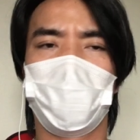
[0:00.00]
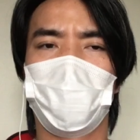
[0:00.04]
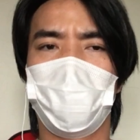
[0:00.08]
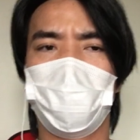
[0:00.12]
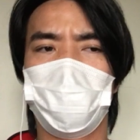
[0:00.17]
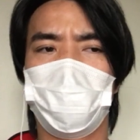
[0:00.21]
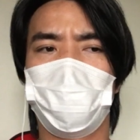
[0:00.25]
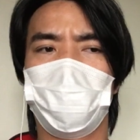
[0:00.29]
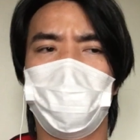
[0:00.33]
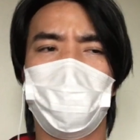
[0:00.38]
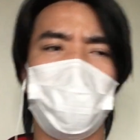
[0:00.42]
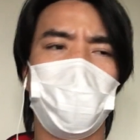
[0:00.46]
the
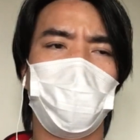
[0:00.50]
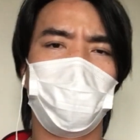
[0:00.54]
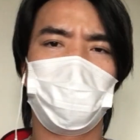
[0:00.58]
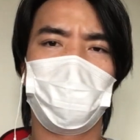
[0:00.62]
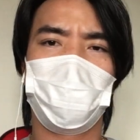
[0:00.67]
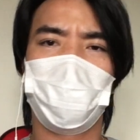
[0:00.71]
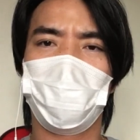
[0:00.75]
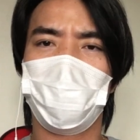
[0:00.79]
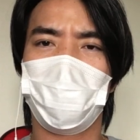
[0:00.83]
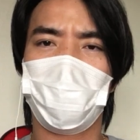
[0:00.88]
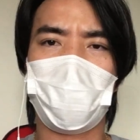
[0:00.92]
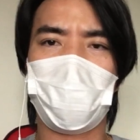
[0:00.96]

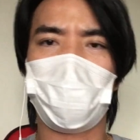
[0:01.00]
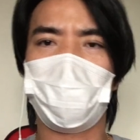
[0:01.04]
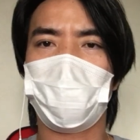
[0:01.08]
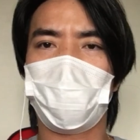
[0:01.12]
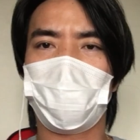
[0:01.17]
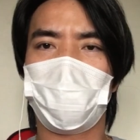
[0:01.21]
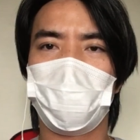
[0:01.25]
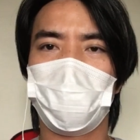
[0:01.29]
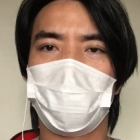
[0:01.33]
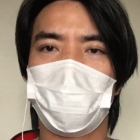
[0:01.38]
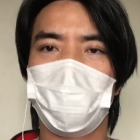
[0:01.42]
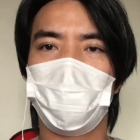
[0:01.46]
introduction, whatever the
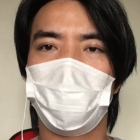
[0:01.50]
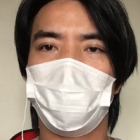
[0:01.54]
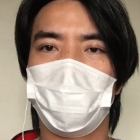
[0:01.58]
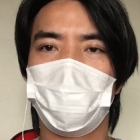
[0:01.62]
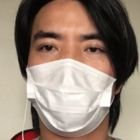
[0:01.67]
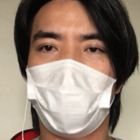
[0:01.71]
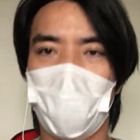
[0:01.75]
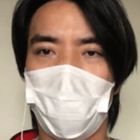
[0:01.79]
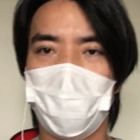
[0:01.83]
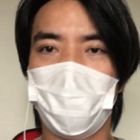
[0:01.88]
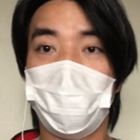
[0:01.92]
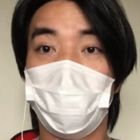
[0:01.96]
first
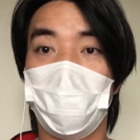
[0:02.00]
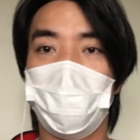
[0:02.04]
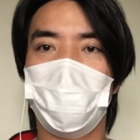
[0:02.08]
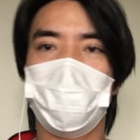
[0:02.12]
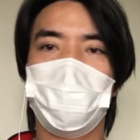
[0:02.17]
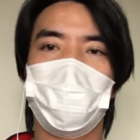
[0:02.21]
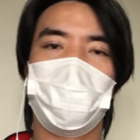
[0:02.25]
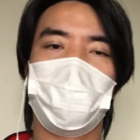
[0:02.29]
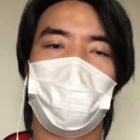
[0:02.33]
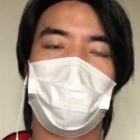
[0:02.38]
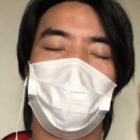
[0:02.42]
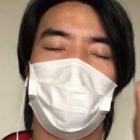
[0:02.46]
point
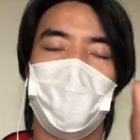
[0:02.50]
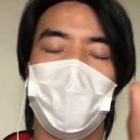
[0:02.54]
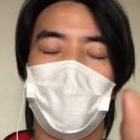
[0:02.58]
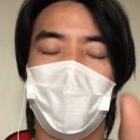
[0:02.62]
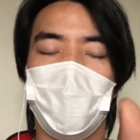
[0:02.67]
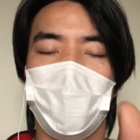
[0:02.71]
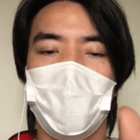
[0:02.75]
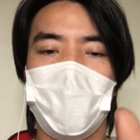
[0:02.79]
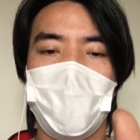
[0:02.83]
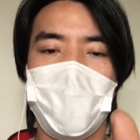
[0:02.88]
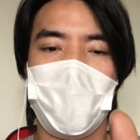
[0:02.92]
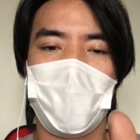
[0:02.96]
is, and then
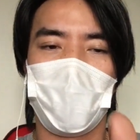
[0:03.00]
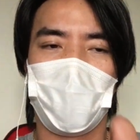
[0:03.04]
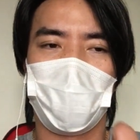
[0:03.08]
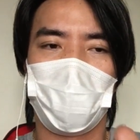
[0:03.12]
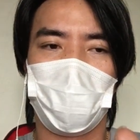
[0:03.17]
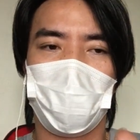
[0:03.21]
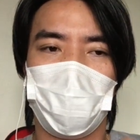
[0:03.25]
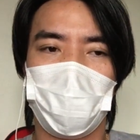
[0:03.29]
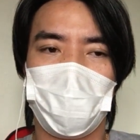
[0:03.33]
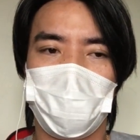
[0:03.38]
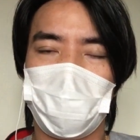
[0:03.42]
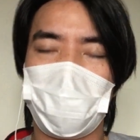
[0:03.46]

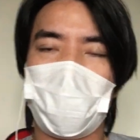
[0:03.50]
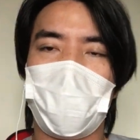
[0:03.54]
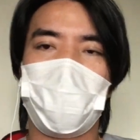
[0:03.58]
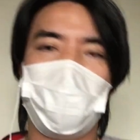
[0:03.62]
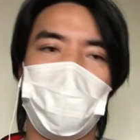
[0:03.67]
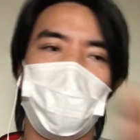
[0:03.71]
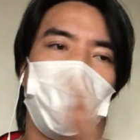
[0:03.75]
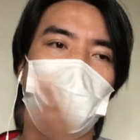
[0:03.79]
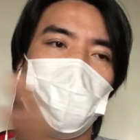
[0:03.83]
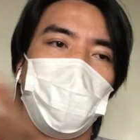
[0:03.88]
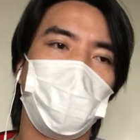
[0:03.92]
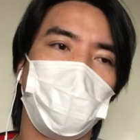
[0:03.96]
uh, the
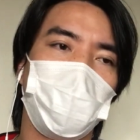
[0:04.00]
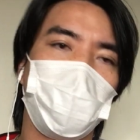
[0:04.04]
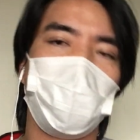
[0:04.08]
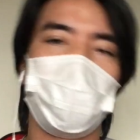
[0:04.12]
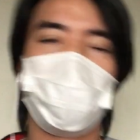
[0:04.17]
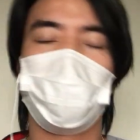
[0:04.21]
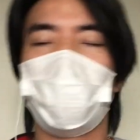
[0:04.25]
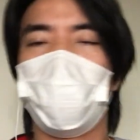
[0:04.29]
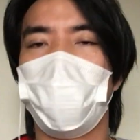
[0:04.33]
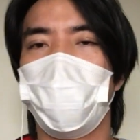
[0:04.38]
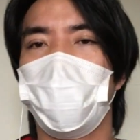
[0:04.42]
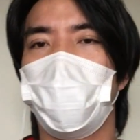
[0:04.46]
second point,
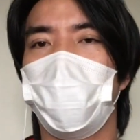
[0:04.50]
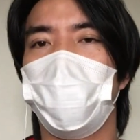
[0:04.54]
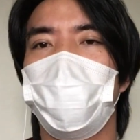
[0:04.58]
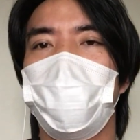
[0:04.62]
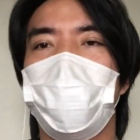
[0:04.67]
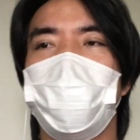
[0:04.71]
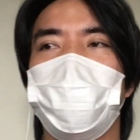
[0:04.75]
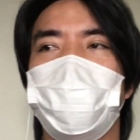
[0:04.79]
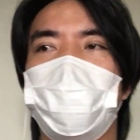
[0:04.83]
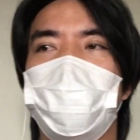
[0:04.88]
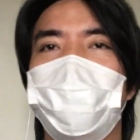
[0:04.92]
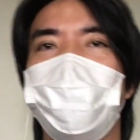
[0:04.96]
third point. It
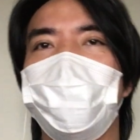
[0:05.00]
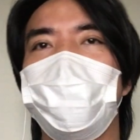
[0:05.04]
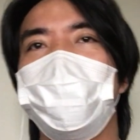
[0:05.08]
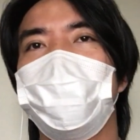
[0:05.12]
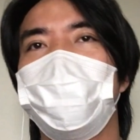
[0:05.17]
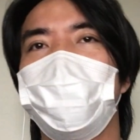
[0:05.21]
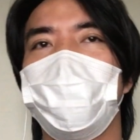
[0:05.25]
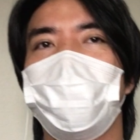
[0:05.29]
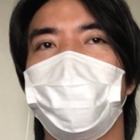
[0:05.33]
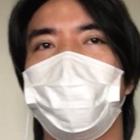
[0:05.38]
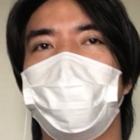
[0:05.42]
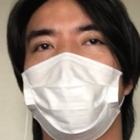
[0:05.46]
makes it
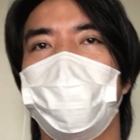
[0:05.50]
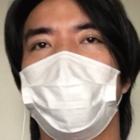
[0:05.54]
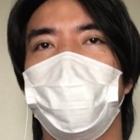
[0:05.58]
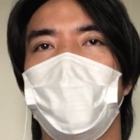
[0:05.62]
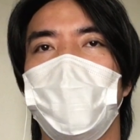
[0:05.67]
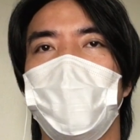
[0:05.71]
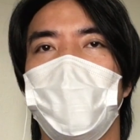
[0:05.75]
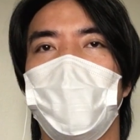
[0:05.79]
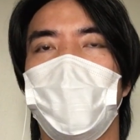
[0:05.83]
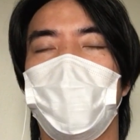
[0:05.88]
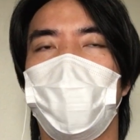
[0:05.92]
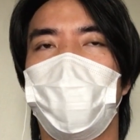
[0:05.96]
easier
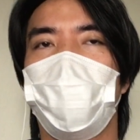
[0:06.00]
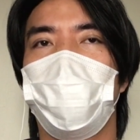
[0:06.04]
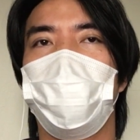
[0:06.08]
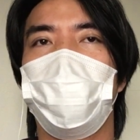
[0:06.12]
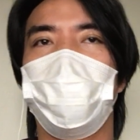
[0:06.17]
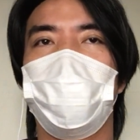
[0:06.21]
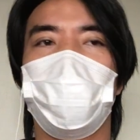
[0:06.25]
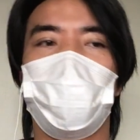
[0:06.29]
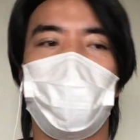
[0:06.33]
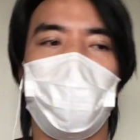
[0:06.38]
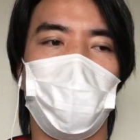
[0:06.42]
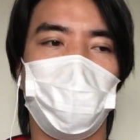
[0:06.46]
for
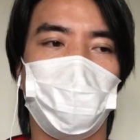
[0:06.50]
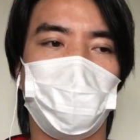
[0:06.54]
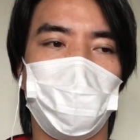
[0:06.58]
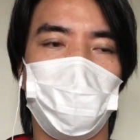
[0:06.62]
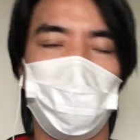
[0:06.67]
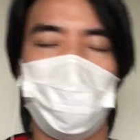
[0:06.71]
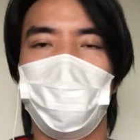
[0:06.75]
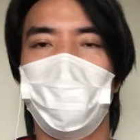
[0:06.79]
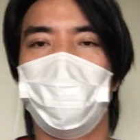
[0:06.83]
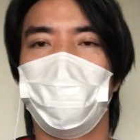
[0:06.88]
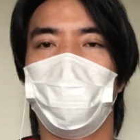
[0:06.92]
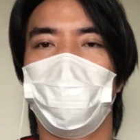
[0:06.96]
me to go
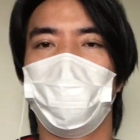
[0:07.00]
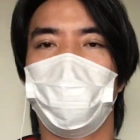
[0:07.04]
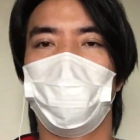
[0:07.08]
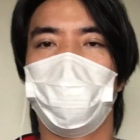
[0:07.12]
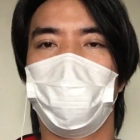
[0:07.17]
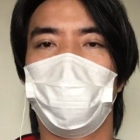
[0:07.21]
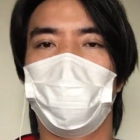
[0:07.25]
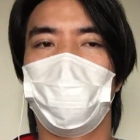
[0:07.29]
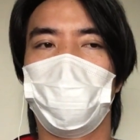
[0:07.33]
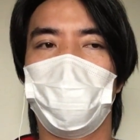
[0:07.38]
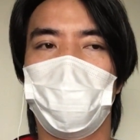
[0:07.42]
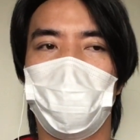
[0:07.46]
through
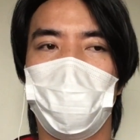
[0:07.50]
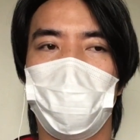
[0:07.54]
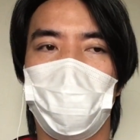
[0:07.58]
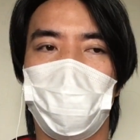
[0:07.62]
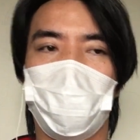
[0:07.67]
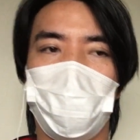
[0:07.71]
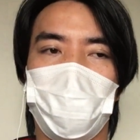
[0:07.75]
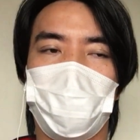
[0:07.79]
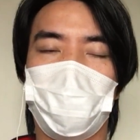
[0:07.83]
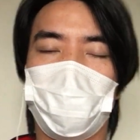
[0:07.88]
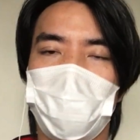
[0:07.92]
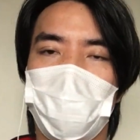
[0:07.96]
uh,
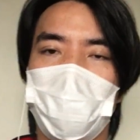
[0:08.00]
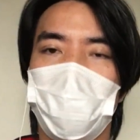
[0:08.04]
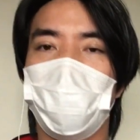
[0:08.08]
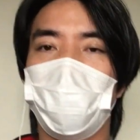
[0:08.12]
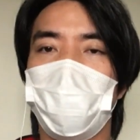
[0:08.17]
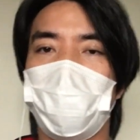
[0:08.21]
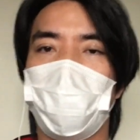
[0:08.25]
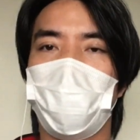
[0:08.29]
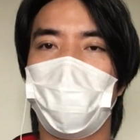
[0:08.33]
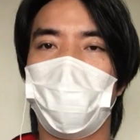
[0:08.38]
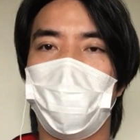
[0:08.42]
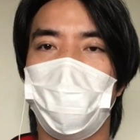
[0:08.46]
a
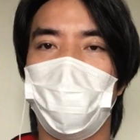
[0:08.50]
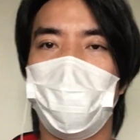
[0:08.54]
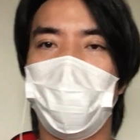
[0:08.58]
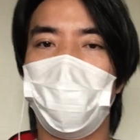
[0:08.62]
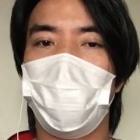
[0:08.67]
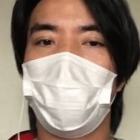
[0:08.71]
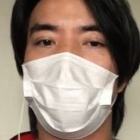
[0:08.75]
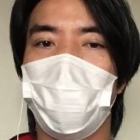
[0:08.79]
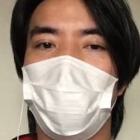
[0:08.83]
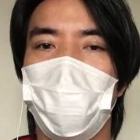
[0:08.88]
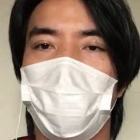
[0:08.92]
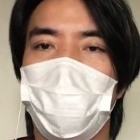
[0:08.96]
third of the
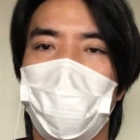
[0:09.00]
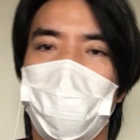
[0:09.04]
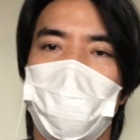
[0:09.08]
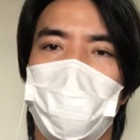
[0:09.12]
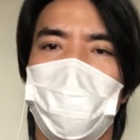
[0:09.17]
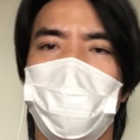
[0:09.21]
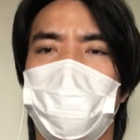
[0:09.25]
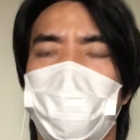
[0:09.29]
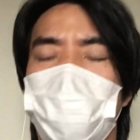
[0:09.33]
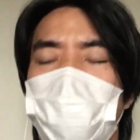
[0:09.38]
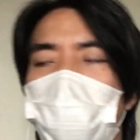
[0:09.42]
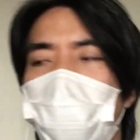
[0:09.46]
video
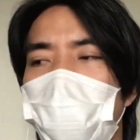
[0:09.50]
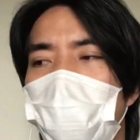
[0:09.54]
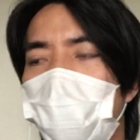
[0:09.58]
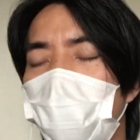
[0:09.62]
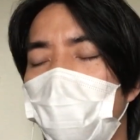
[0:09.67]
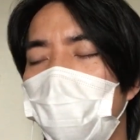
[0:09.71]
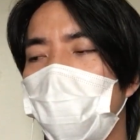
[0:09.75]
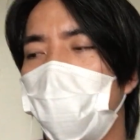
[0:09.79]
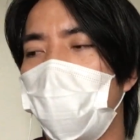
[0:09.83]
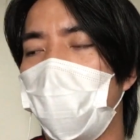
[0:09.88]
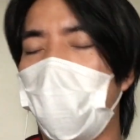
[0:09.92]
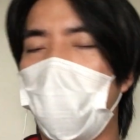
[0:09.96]
versus the
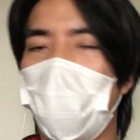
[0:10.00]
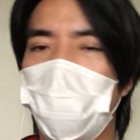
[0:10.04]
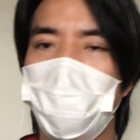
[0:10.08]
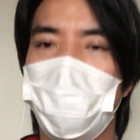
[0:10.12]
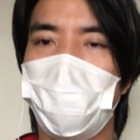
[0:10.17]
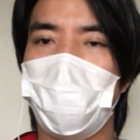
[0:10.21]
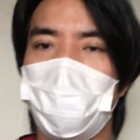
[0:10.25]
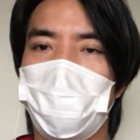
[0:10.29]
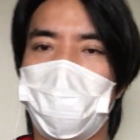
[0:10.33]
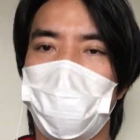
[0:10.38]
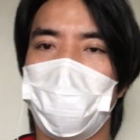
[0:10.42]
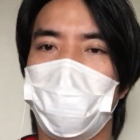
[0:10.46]
whole
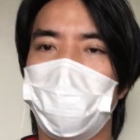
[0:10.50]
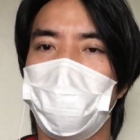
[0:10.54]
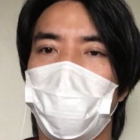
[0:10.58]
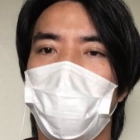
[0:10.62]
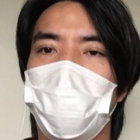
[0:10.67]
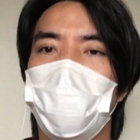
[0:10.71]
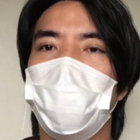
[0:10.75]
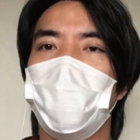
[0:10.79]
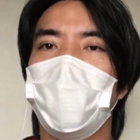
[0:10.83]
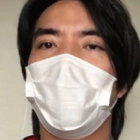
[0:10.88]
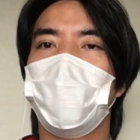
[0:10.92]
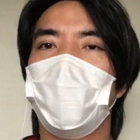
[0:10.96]

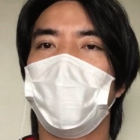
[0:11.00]
100%